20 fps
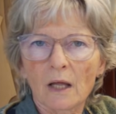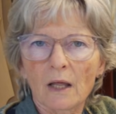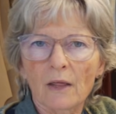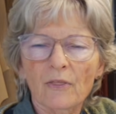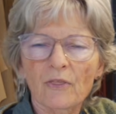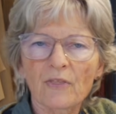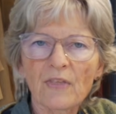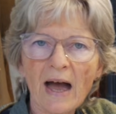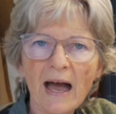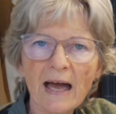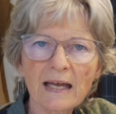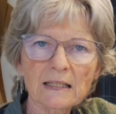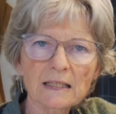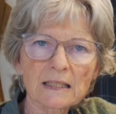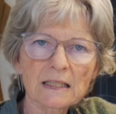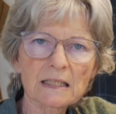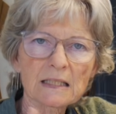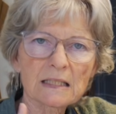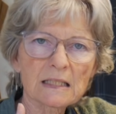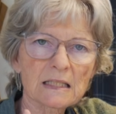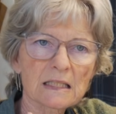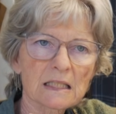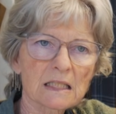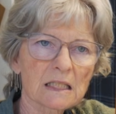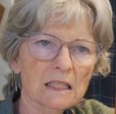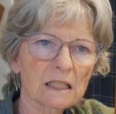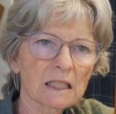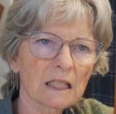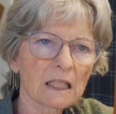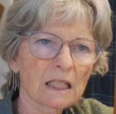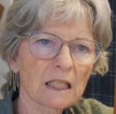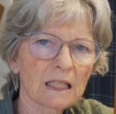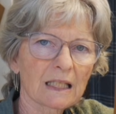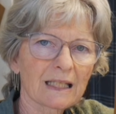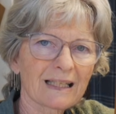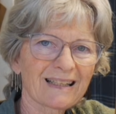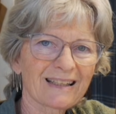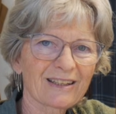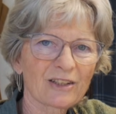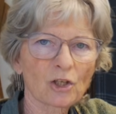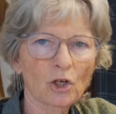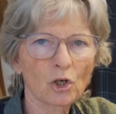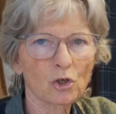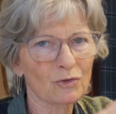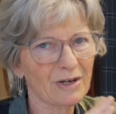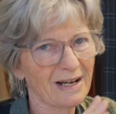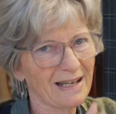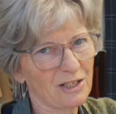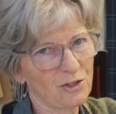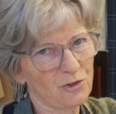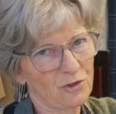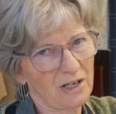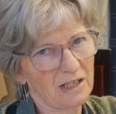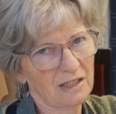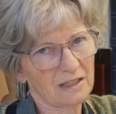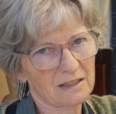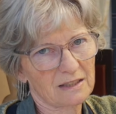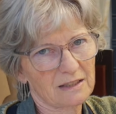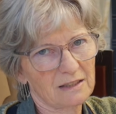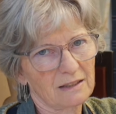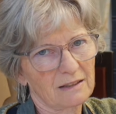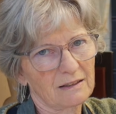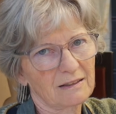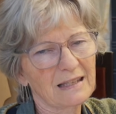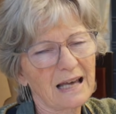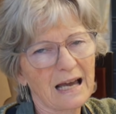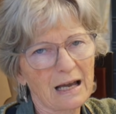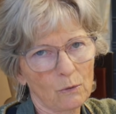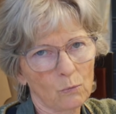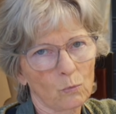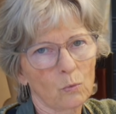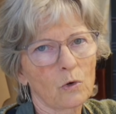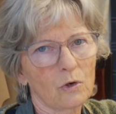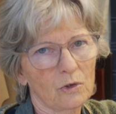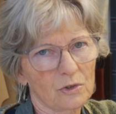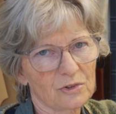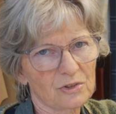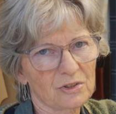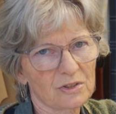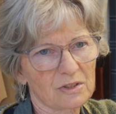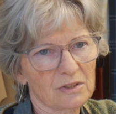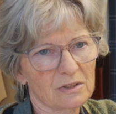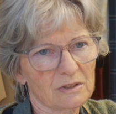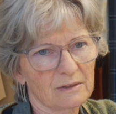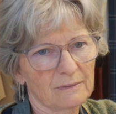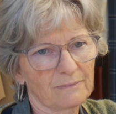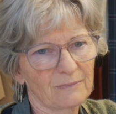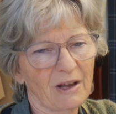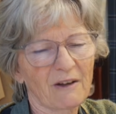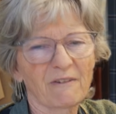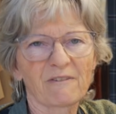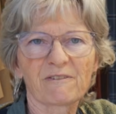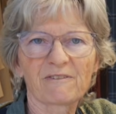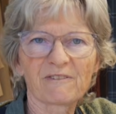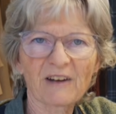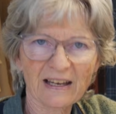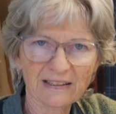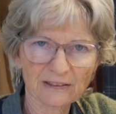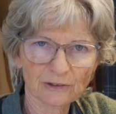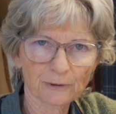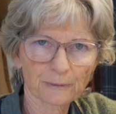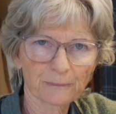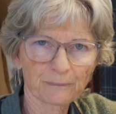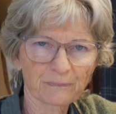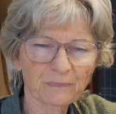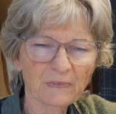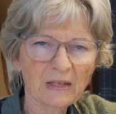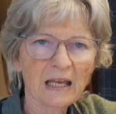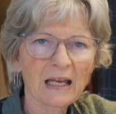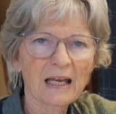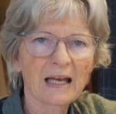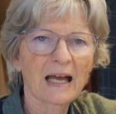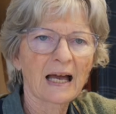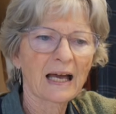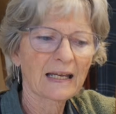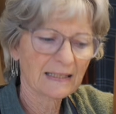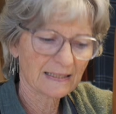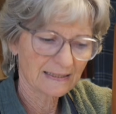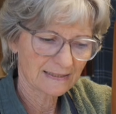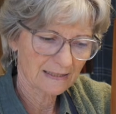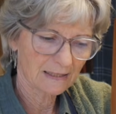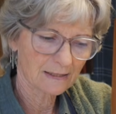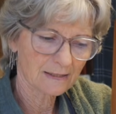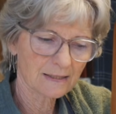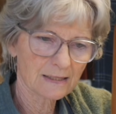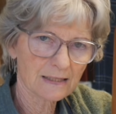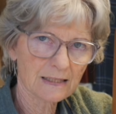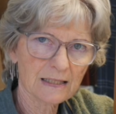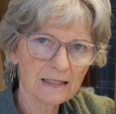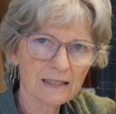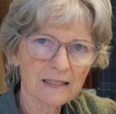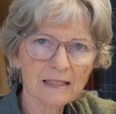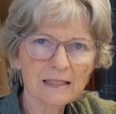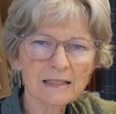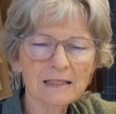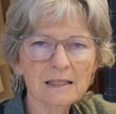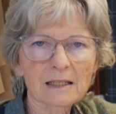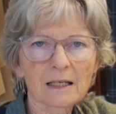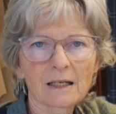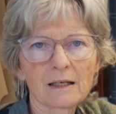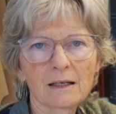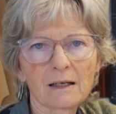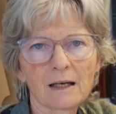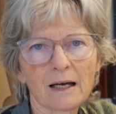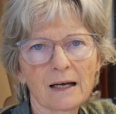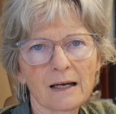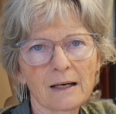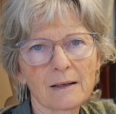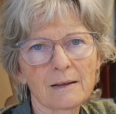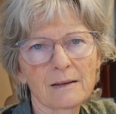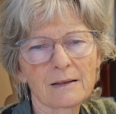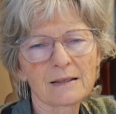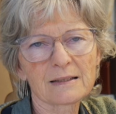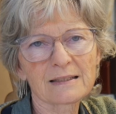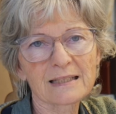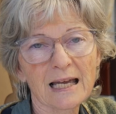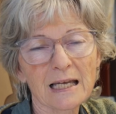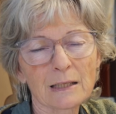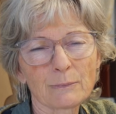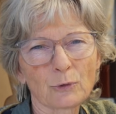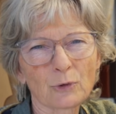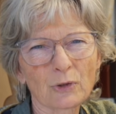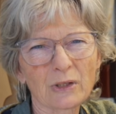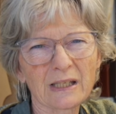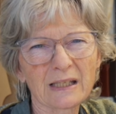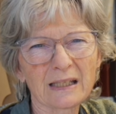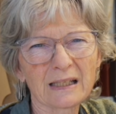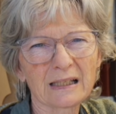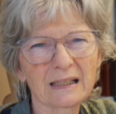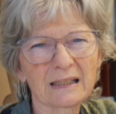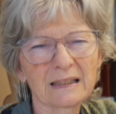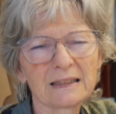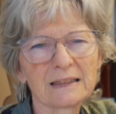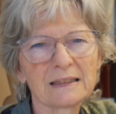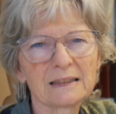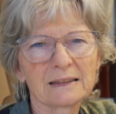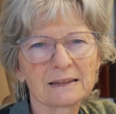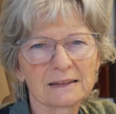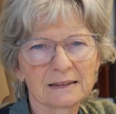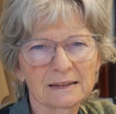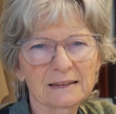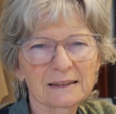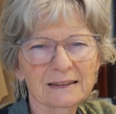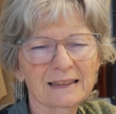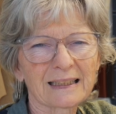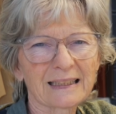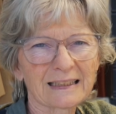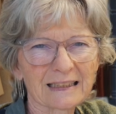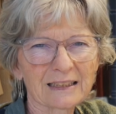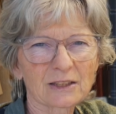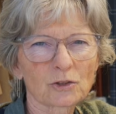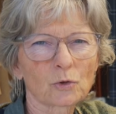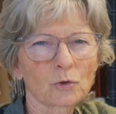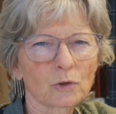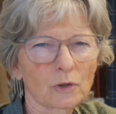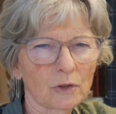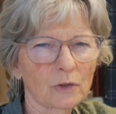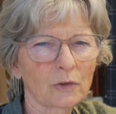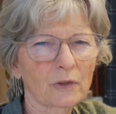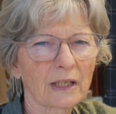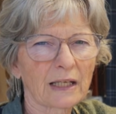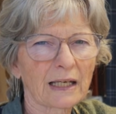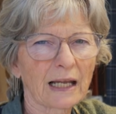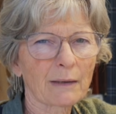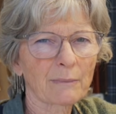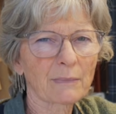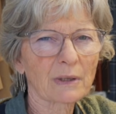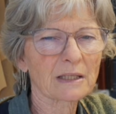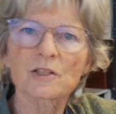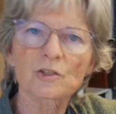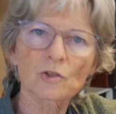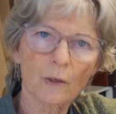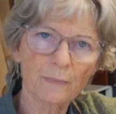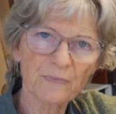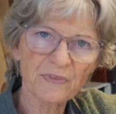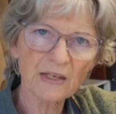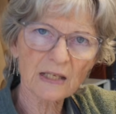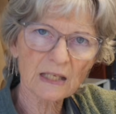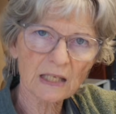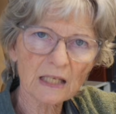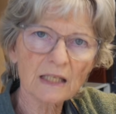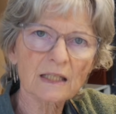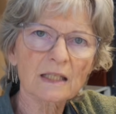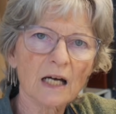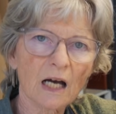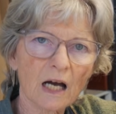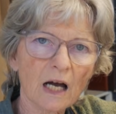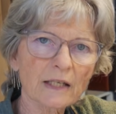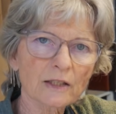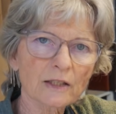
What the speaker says: that is the grey dress that was a fail, and it's underneath this table here and it's sort of looking at me. So I'm thinking that I